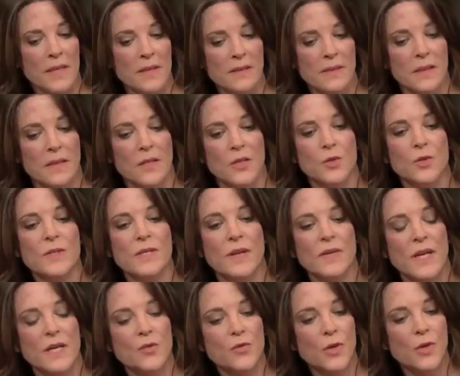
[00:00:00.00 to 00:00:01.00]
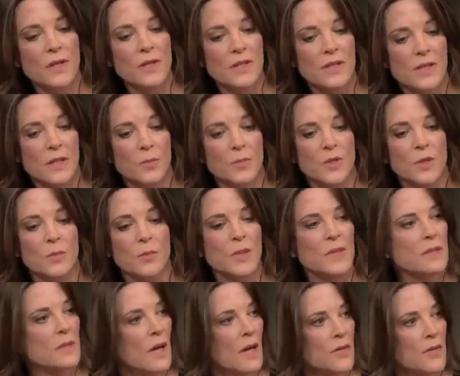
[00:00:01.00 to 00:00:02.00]
medicine, and you said they treat the symptom
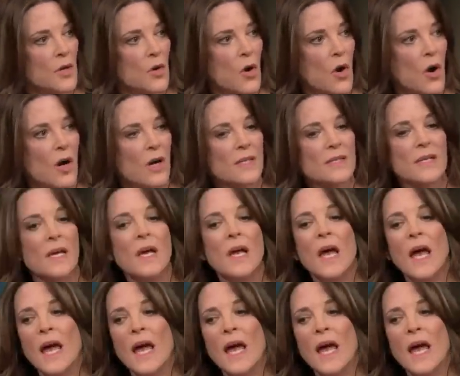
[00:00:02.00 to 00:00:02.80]
but not the cause.